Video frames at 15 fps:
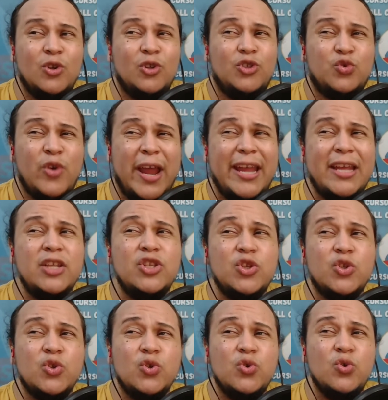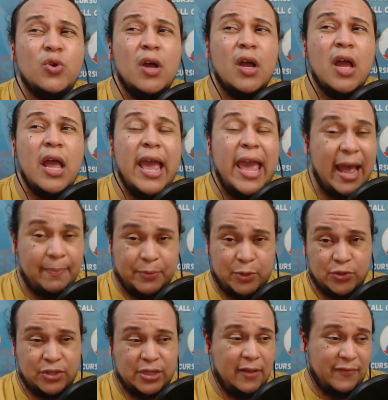or trying to help
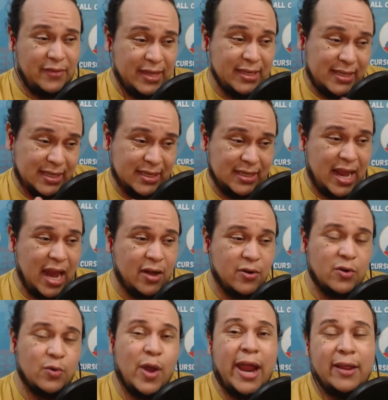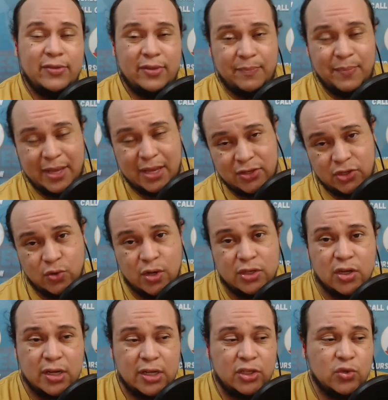yourself in this scenario, right? Because you are
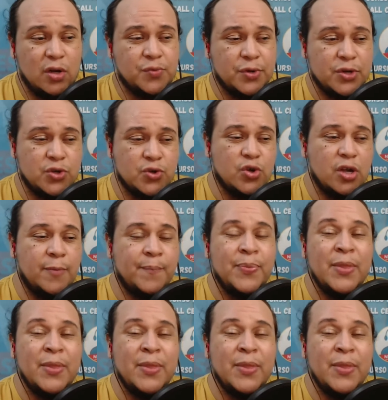talking to a recruiter